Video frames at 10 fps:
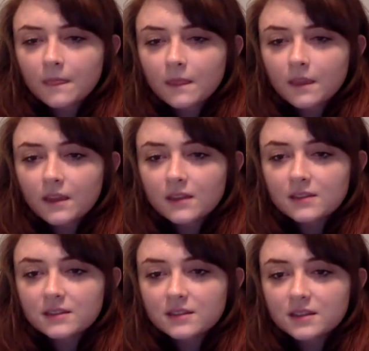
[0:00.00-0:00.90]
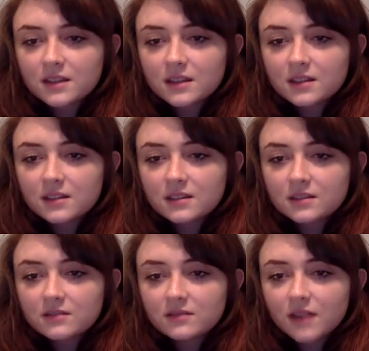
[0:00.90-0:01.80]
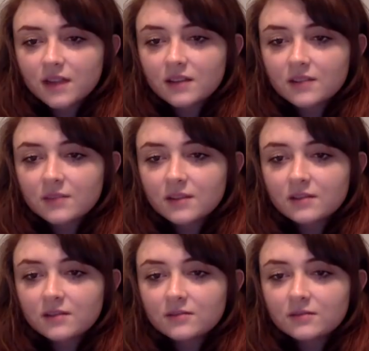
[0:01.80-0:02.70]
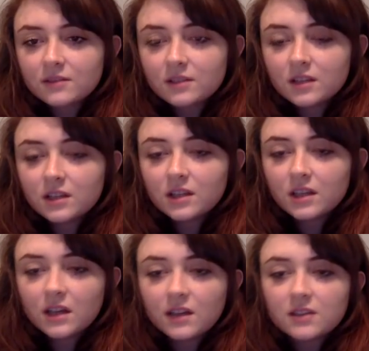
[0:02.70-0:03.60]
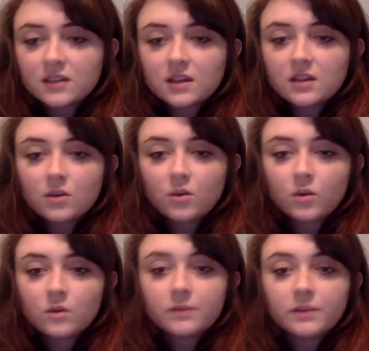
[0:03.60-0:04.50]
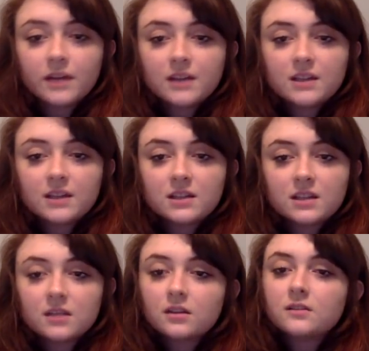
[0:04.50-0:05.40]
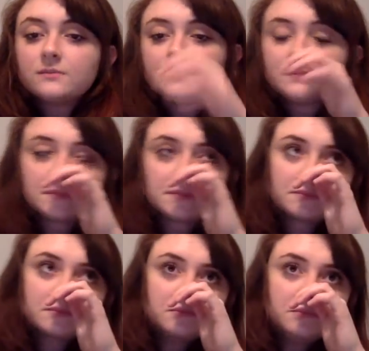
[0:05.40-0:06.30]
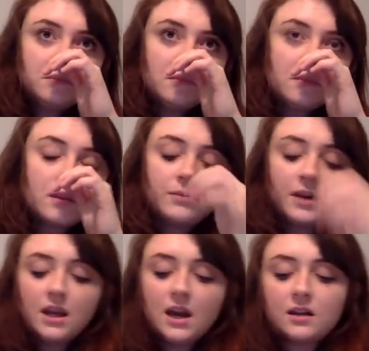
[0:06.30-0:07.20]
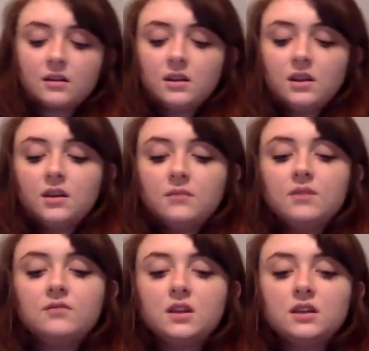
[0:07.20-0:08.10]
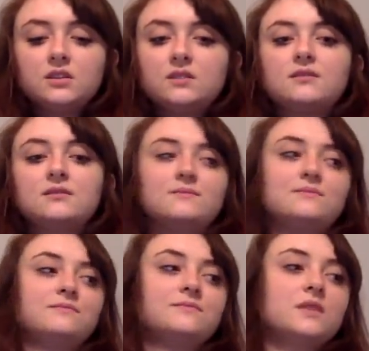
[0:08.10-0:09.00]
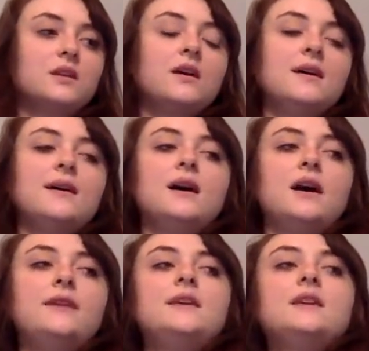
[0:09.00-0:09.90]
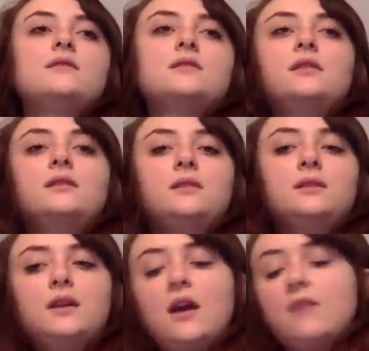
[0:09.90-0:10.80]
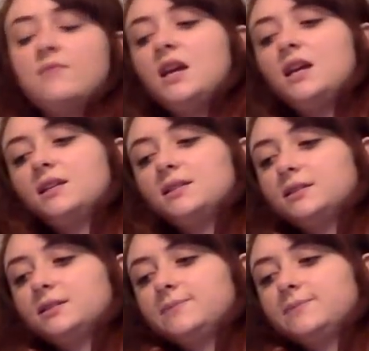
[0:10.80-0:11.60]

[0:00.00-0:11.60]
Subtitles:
Kansas City, it's right in the middle. Yeah, that's not a horrible idea, Taylor. But yeah, I mean, we could just, I think, I mean,